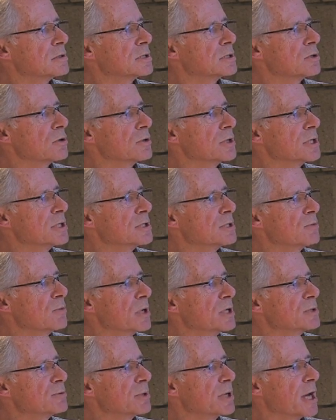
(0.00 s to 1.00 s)
so these are the
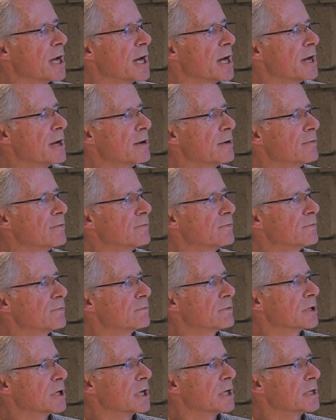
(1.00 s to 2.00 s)
ones we have.
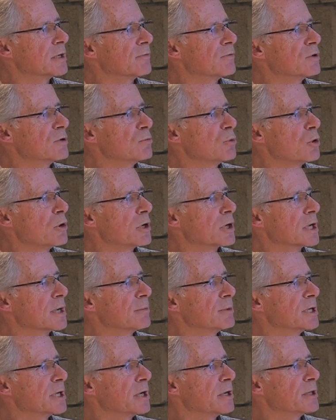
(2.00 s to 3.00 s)
We got a few more
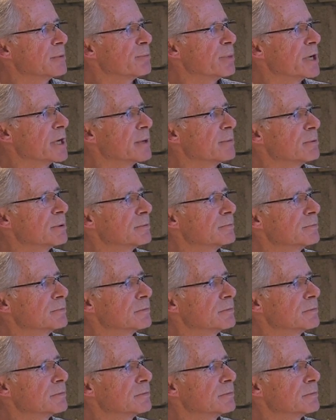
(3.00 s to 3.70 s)
coming down the pipe.